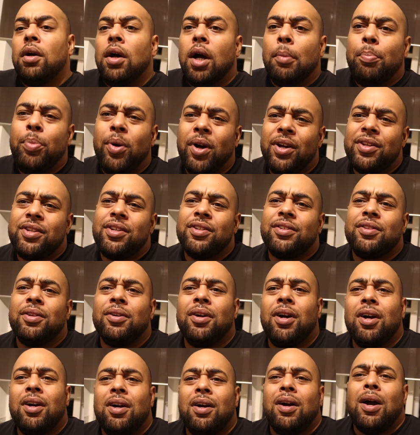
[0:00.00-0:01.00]
I purchased
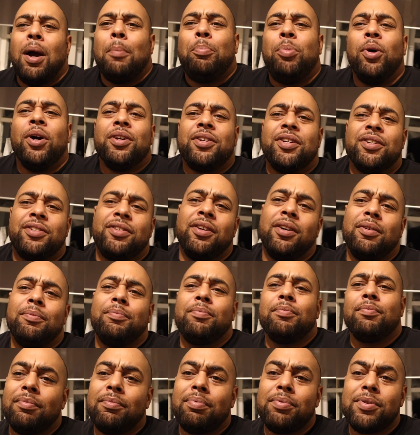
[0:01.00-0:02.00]
a
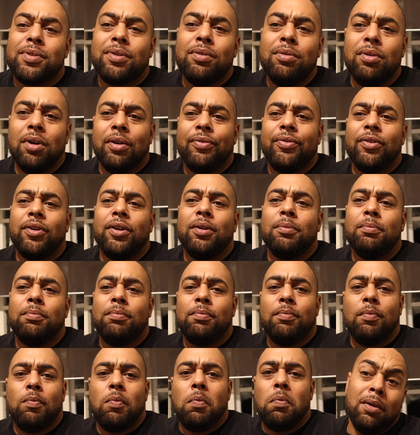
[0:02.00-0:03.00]
scooter for him.
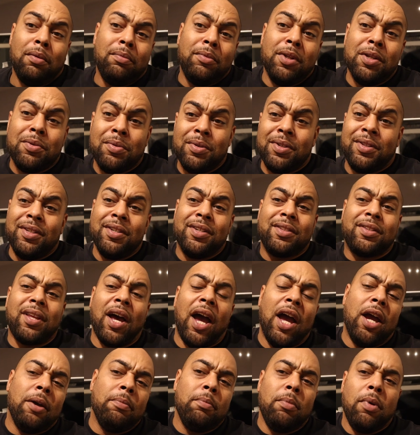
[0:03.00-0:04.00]
This was this
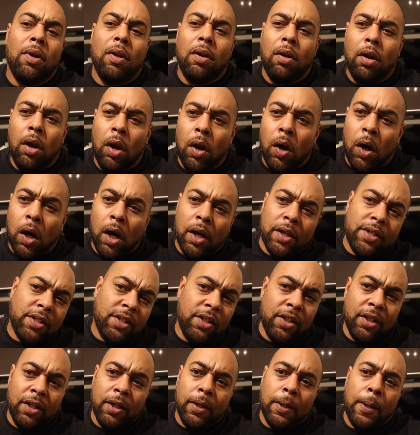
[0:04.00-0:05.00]
time
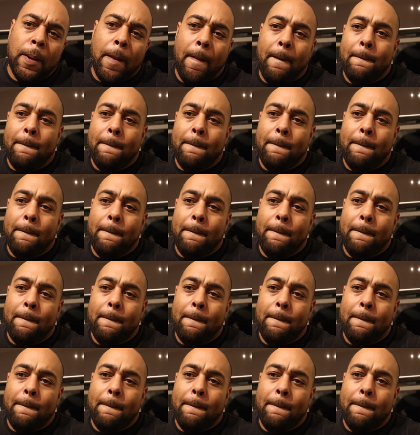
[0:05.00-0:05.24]
last year.